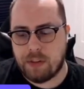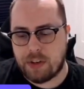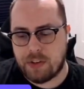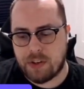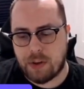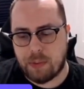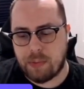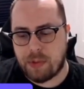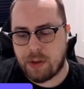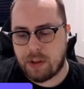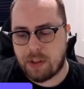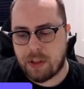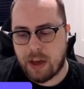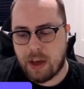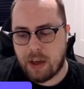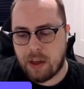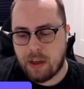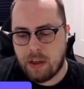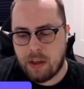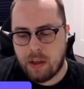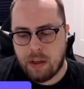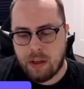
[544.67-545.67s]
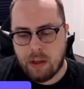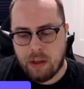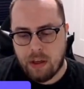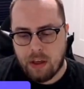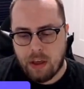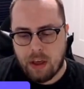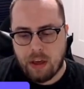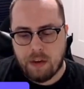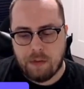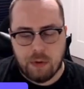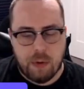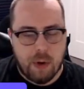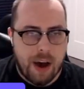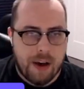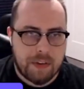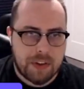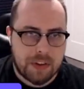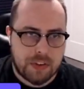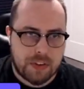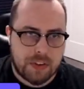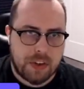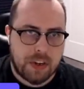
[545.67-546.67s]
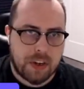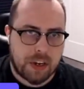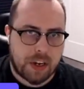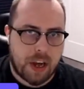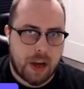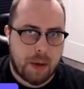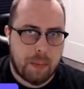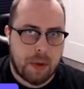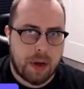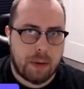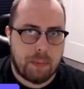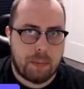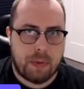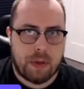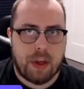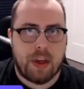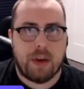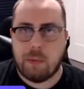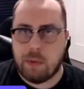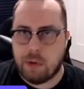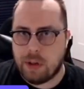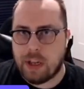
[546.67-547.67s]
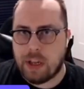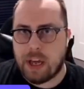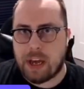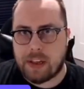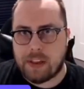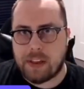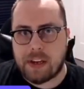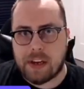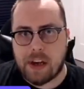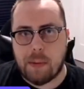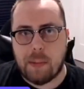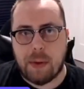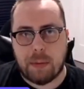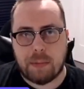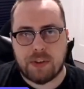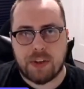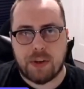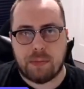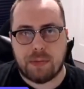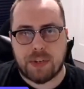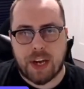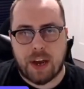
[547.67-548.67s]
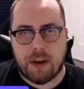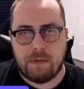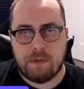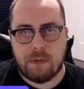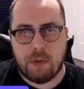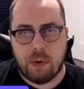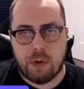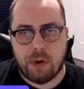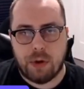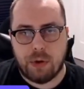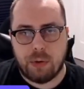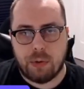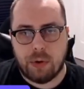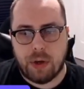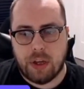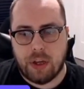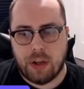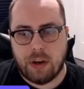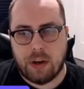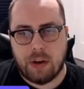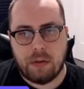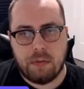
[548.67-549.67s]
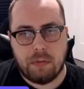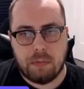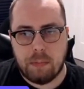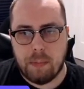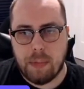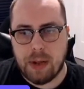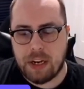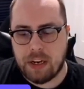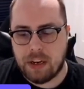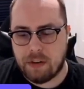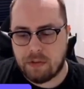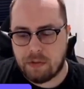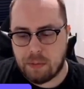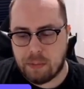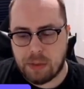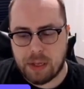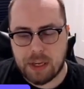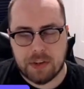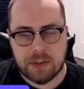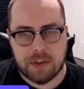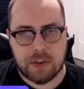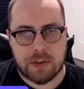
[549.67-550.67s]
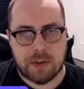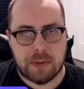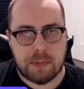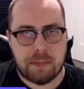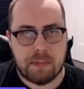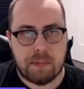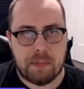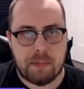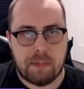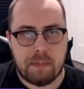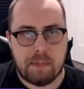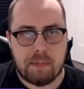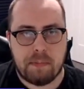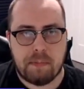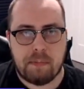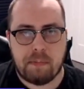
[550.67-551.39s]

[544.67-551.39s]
definitely something that if you haven't seen it come up, it will likely come up sometime for you in many different places.